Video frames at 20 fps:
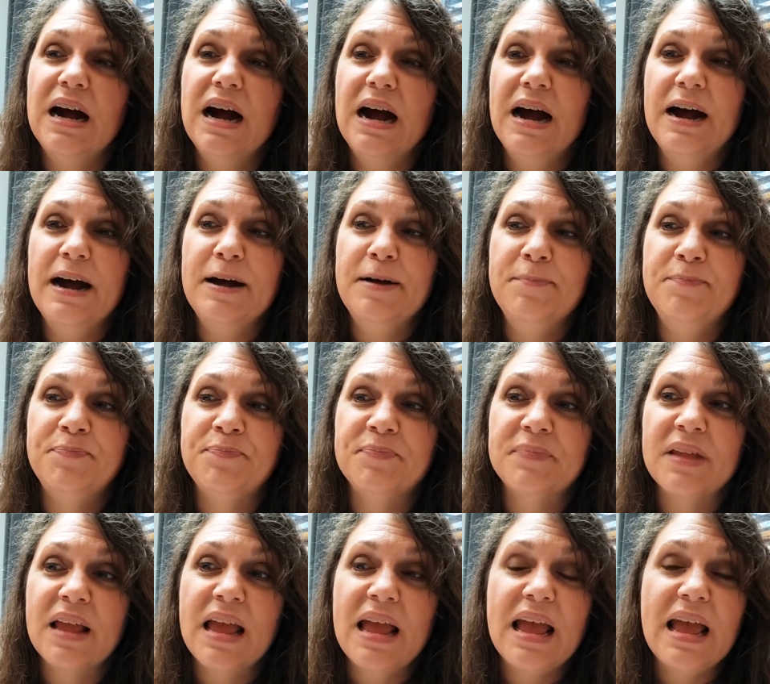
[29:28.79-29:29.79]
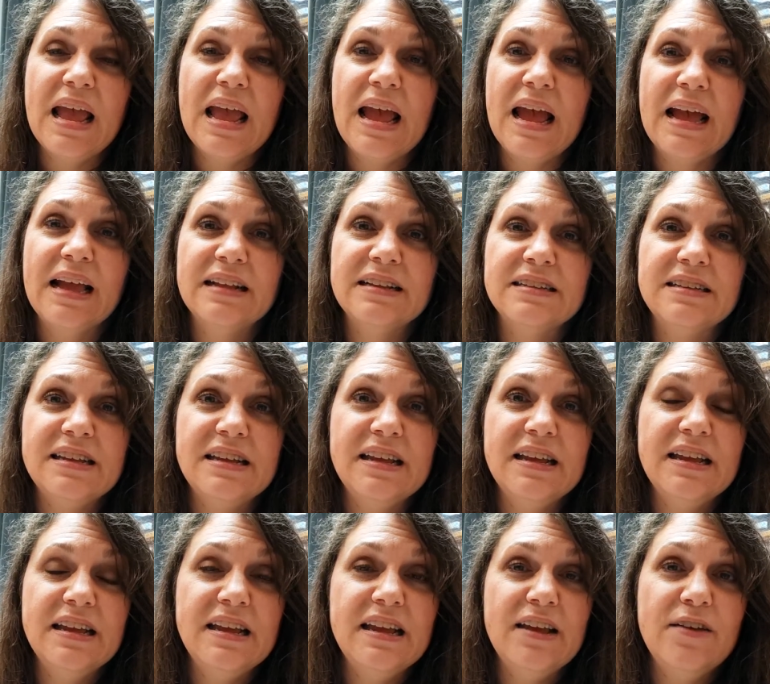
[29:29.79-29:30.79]
Um, and
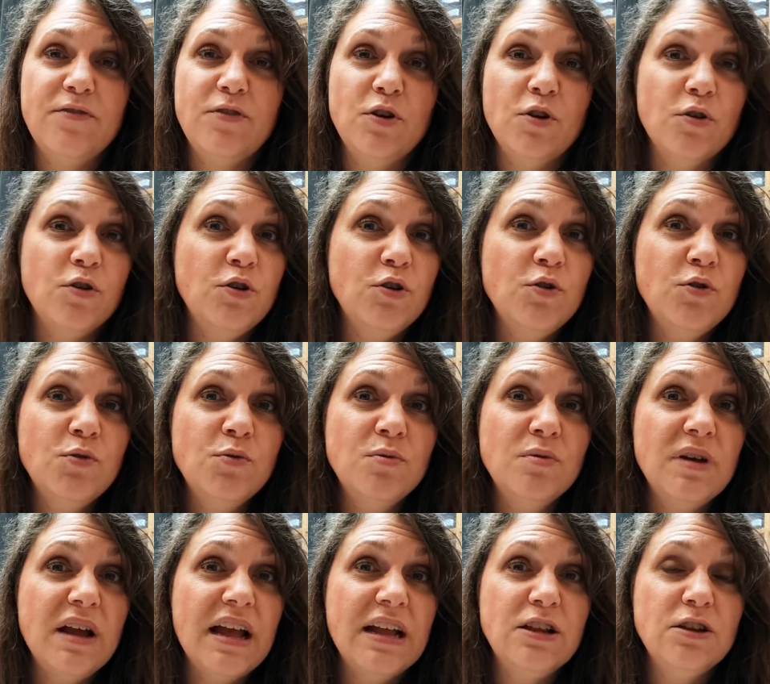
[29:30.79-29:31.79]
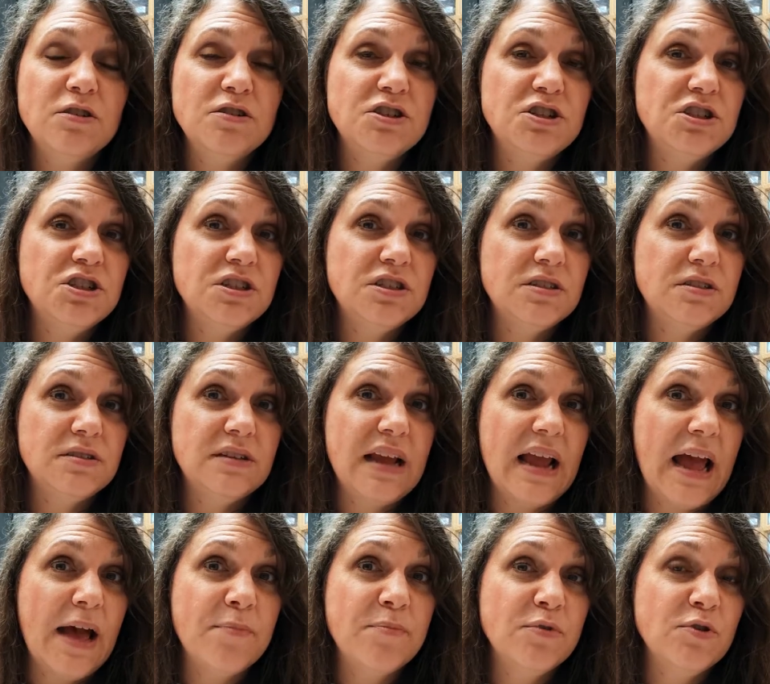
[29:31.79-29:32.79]
if you're new and you just
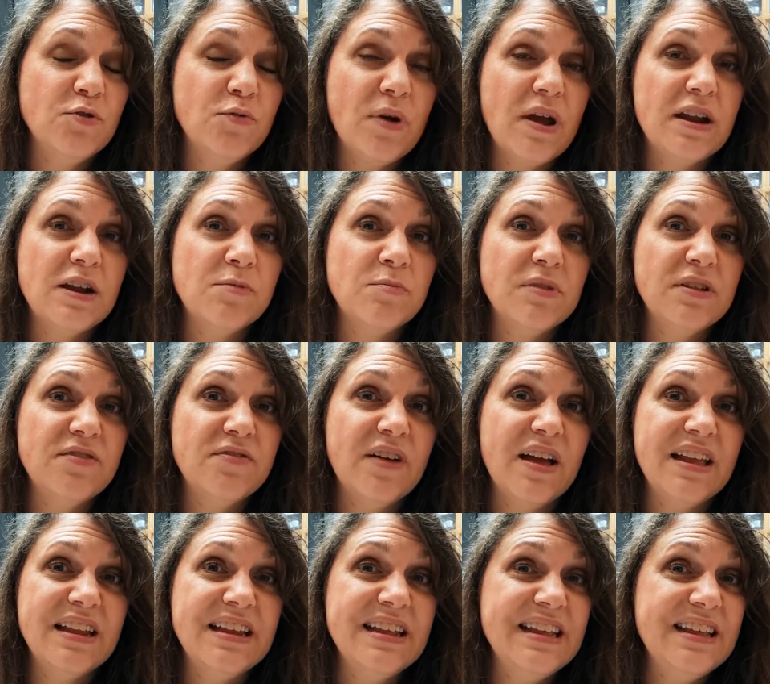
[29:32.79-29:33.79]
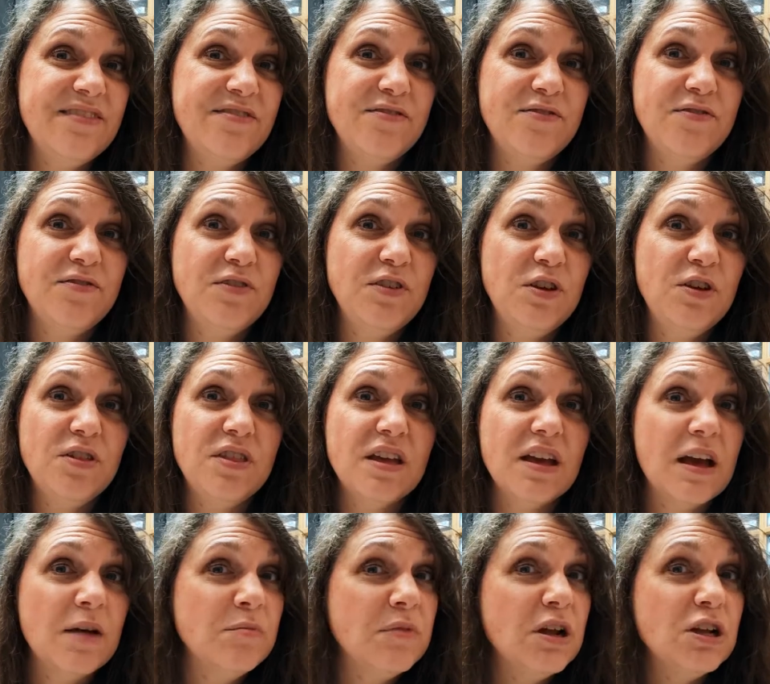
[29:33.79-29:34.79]
happen to randomly find it, if you
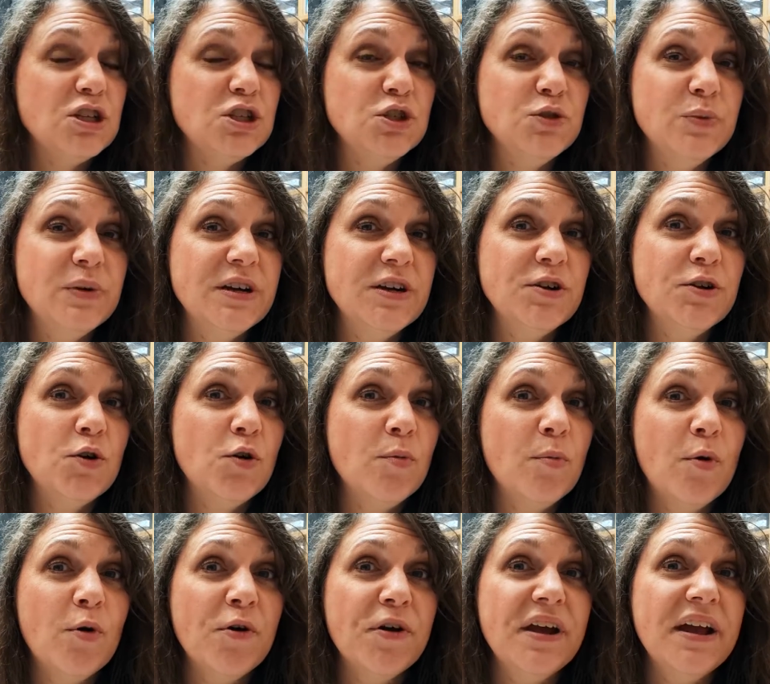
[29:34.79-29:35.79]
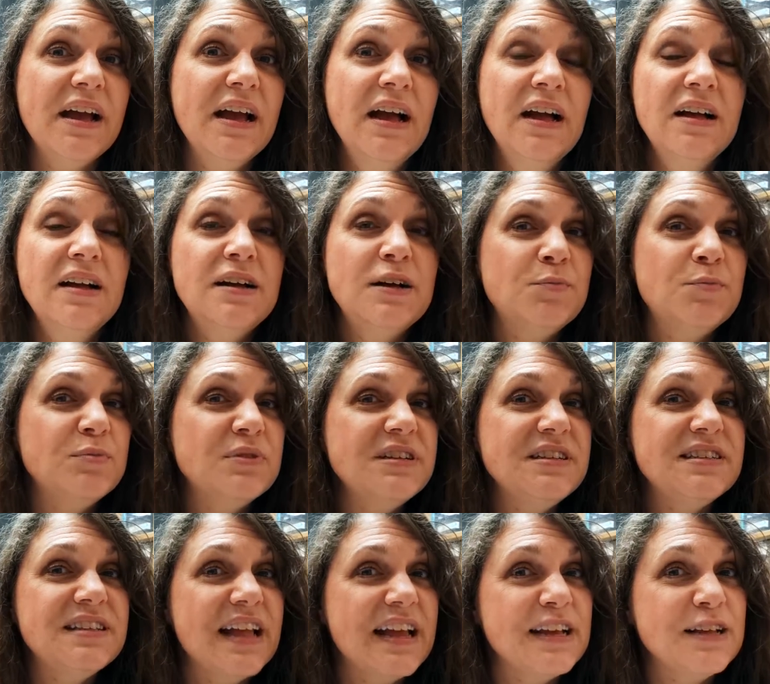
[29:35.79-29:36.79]
think I'm not too weird or boring,
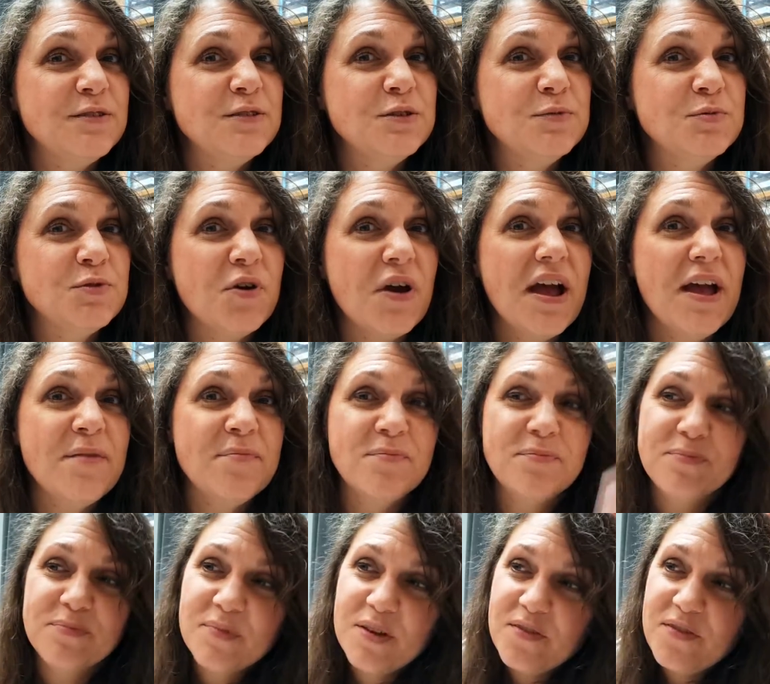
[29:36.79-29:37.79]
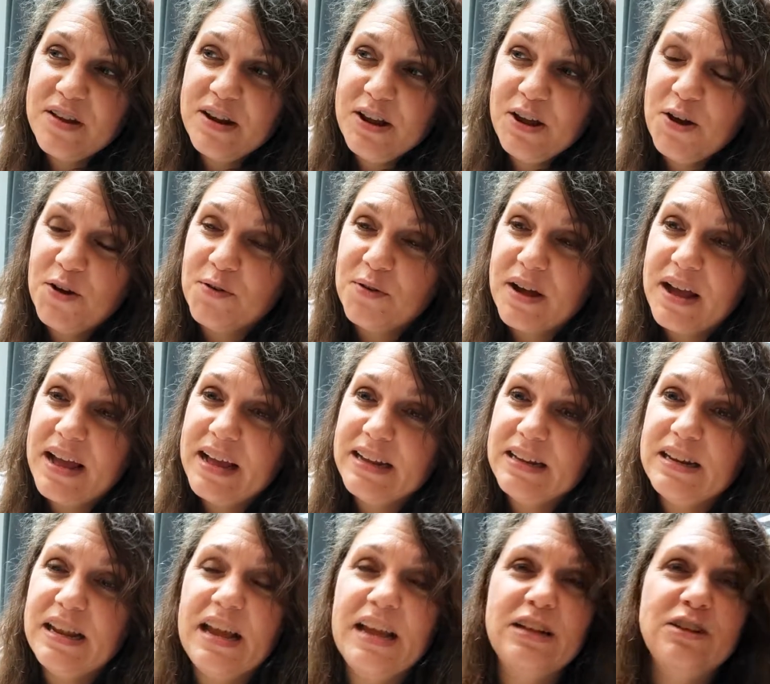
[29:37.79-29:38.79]
please like and subscribe my video
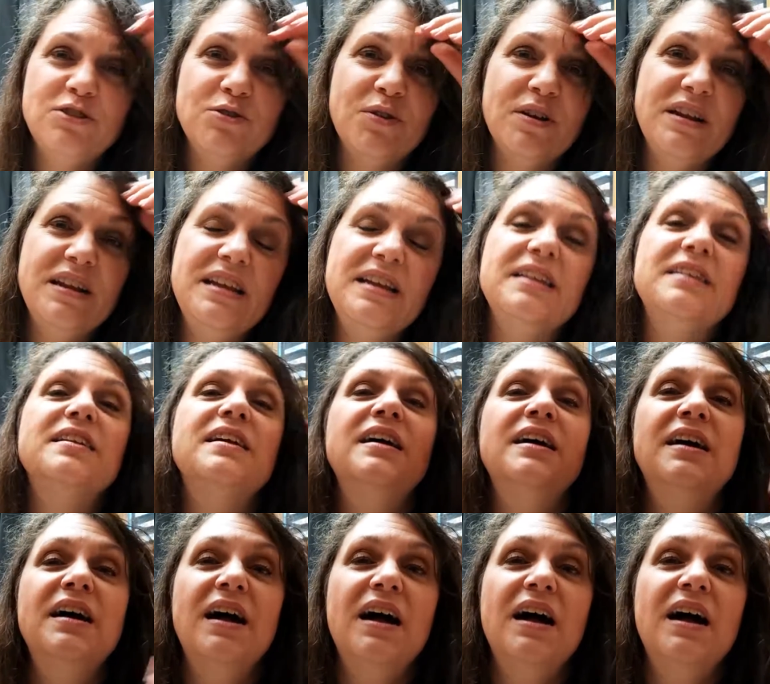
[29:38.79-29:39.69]
and, and join in.